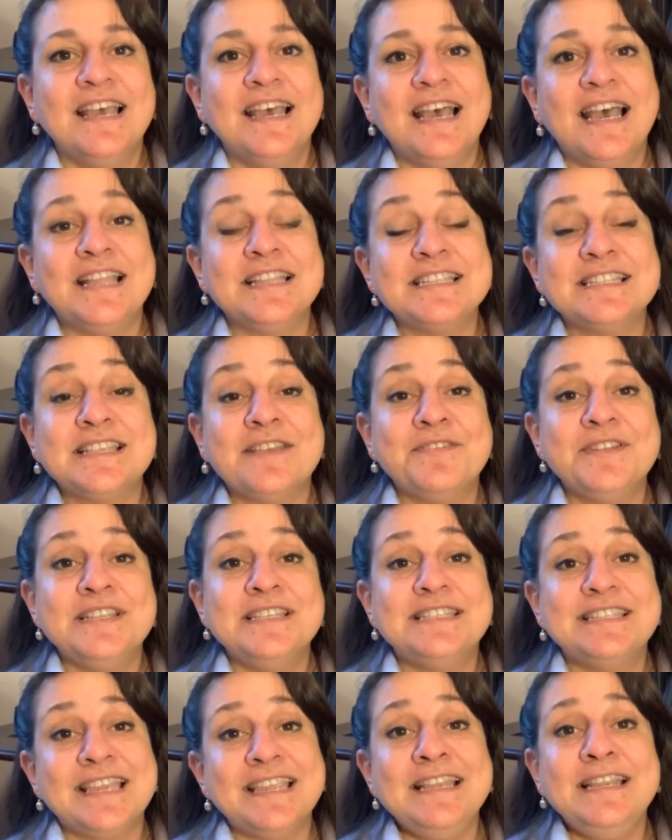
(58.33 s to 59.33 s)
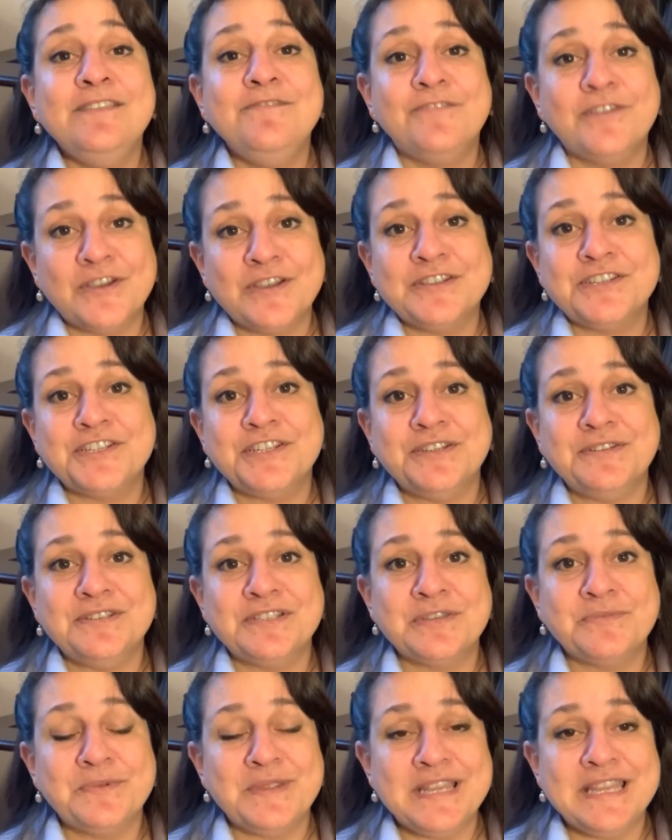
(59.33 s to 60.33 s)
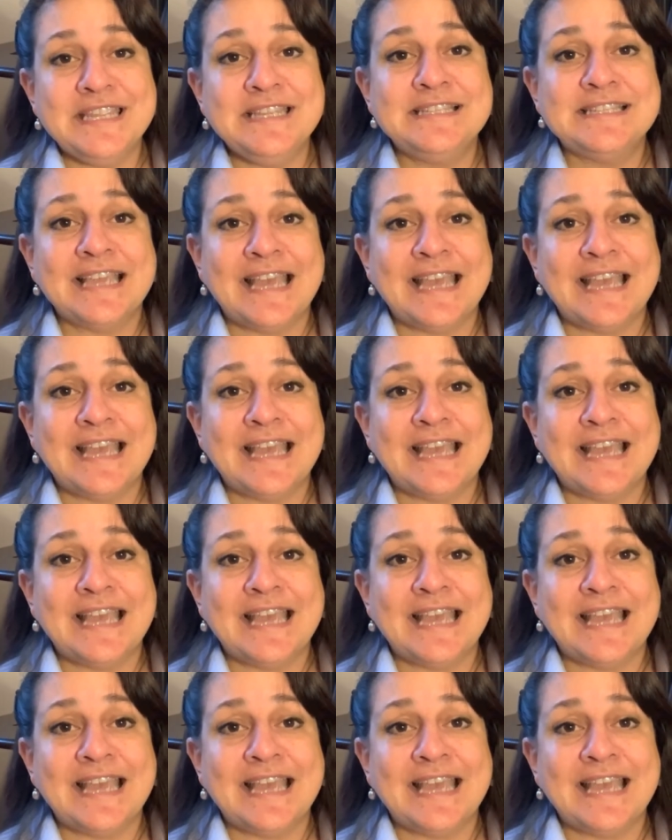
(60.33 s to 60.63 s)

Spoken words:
and the 7 daily virtues that we need to